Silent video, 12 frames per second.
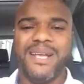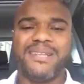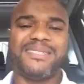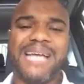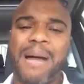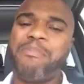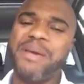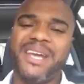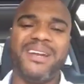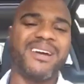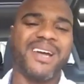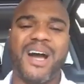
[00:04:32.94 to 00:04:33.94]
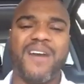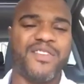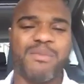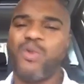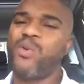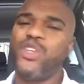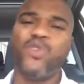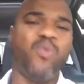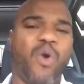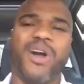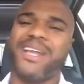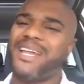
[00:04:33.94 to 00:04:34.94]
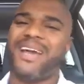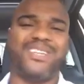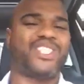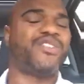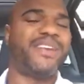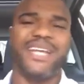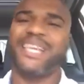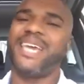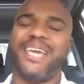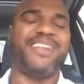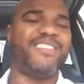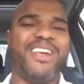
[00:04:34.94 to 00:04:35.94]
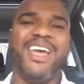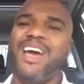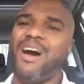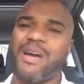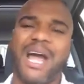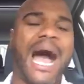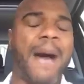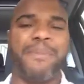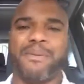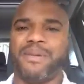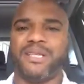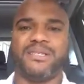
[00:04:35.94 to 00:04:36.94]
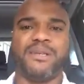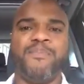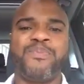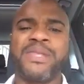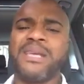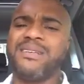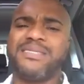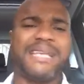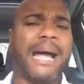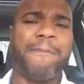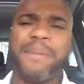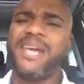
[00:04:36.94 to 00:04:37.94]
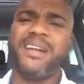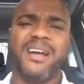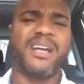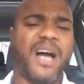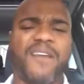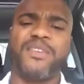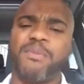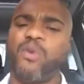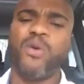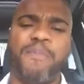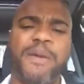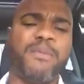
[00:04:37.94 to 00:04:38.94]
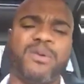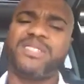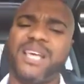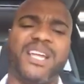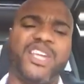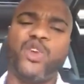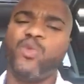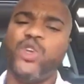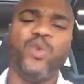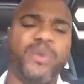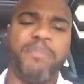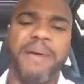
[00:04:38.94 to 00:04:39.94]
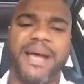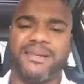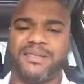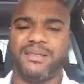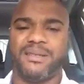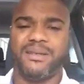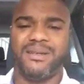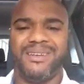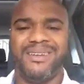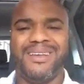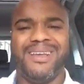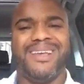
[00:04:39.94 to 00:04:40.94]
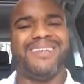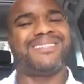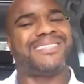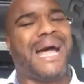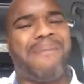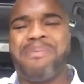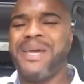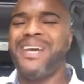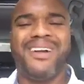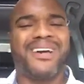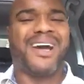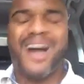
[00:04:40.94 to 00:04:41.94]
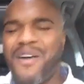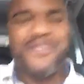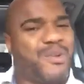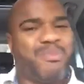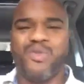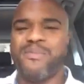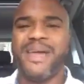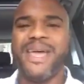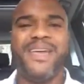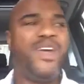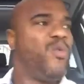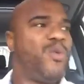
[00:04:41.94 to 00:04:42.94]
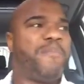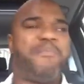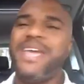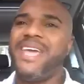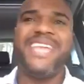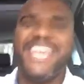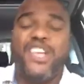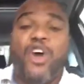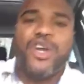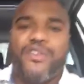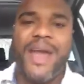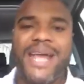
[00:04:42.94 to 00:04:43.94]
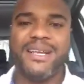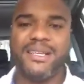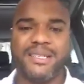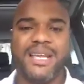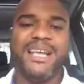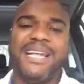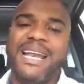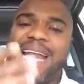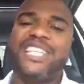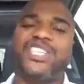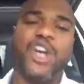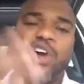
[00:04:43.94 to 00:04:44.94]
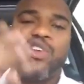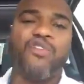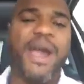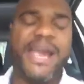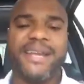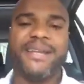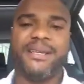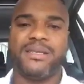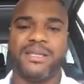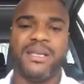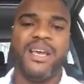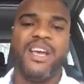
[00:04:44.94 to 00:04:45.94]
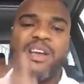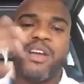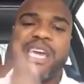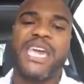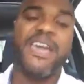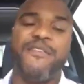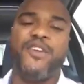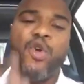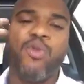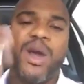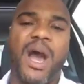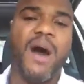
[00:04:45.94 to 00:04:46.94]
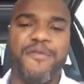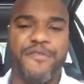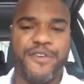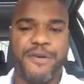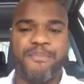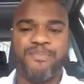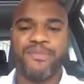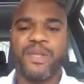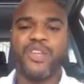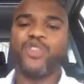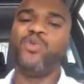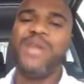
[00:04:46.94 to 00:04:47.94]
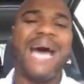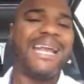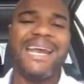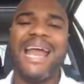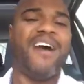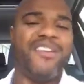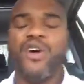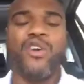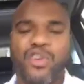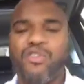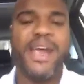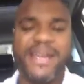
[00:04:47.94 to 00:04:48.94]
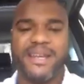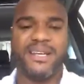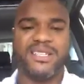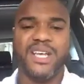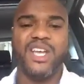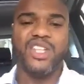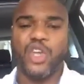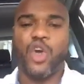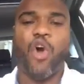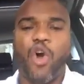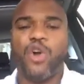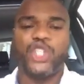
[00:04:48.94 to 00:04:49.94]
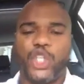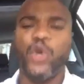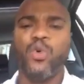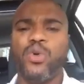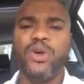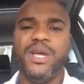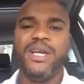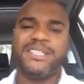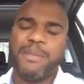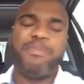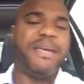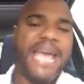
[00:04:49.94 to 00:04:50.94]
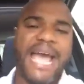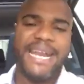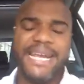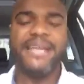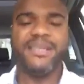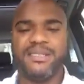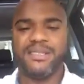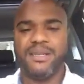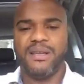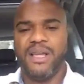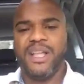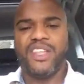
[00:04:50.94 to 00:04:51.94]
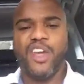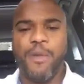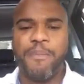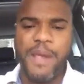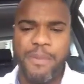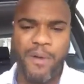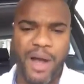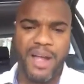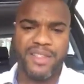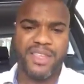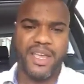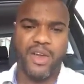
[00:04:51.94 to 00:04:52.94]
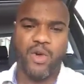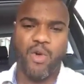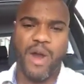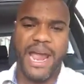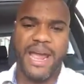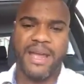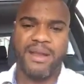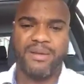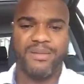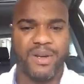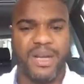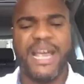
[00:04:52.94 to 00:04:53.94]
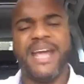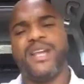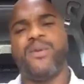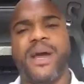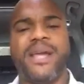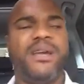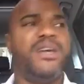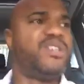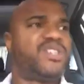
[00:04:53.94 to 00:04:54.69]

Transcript: Stop being uncomfortable when you walking down the street and getting compliments. Stop being uncomfortable when people telling you the best. Stop being uncomfortable, man, with being in your greatness. Let your greatness give you comfort. Do not allow your greatness to cause you to be at ease. There are people out there who had, anyway.